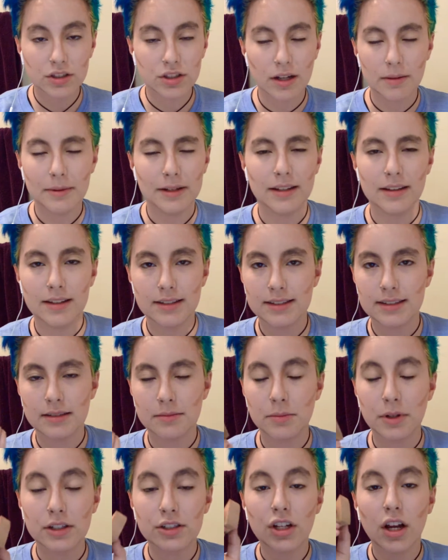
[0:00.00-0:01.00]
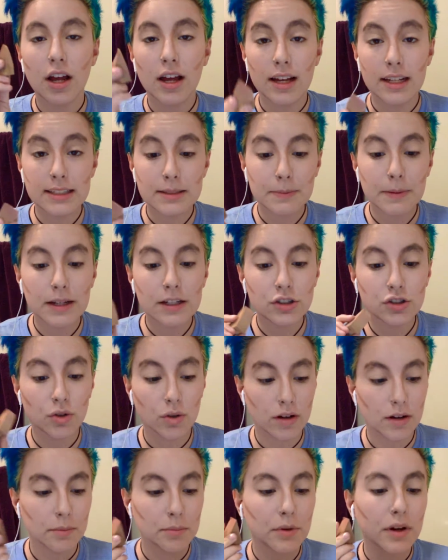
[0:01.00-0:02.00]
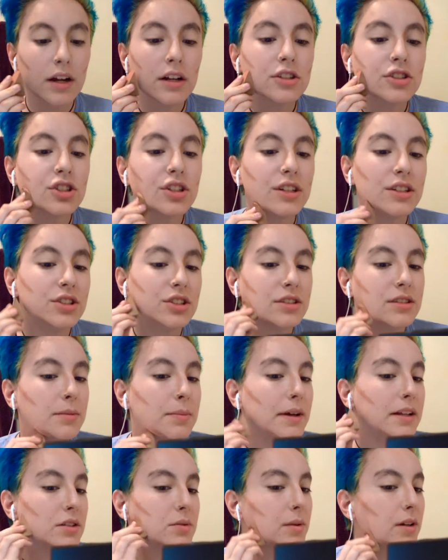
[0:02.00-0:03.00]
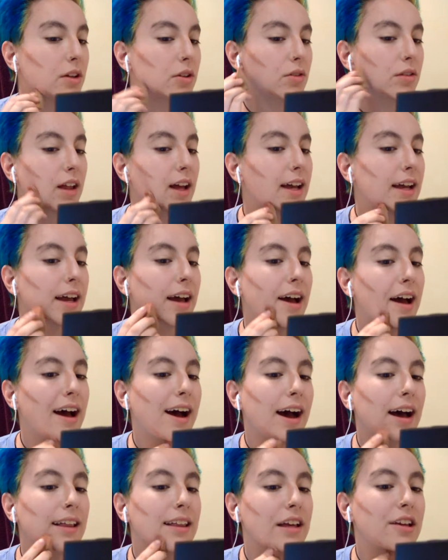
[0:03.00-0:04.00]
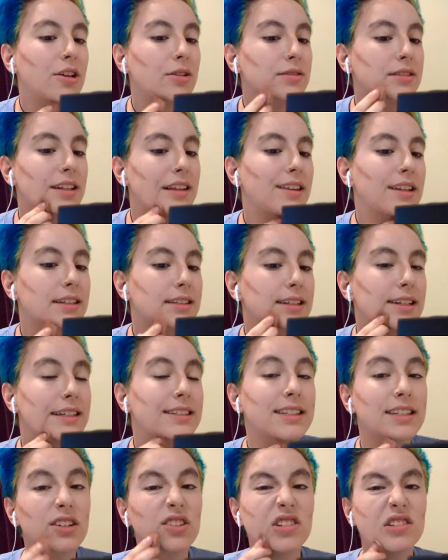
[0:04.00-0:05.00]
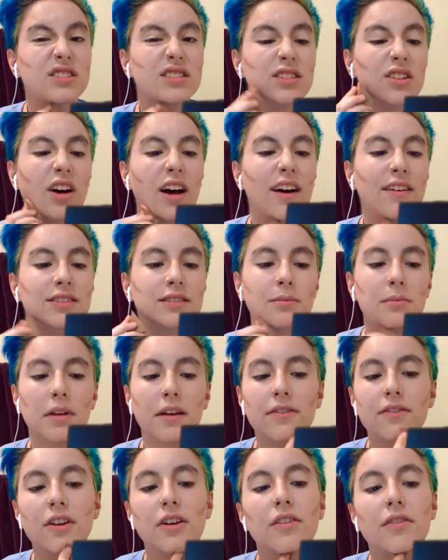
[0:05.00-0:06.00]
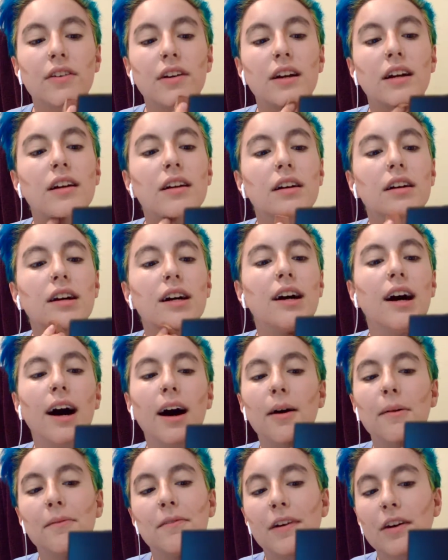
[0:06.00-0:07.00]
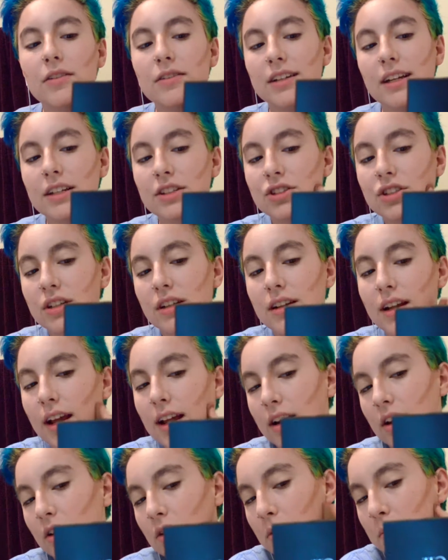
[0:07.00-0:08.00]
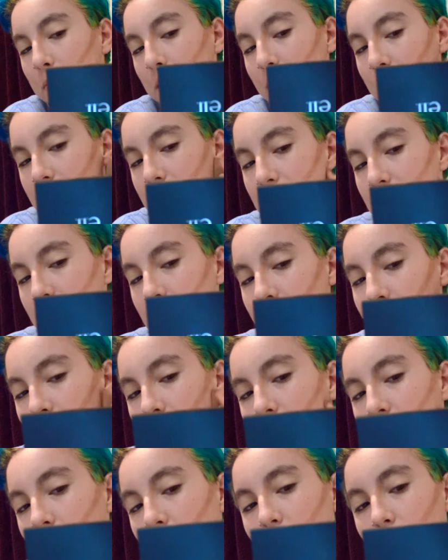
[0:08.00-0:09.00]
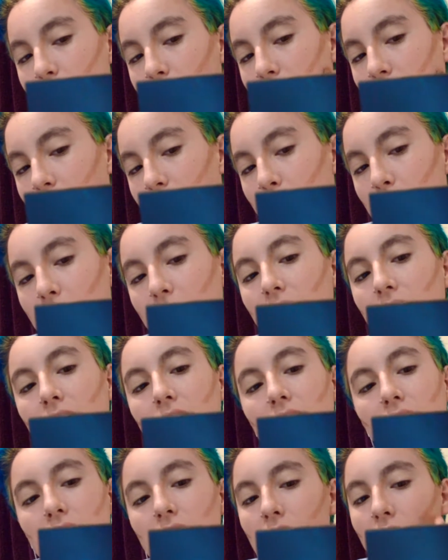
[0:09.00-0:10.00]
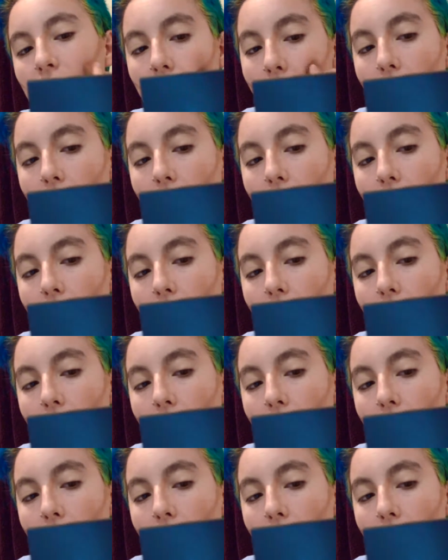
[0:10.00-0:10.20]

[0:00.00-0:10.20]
I mean, this isn't a brush, a sponge or a brush. It just depends what you like. I like using this because it'll still have some leftover foundation and it'll blend it in really well.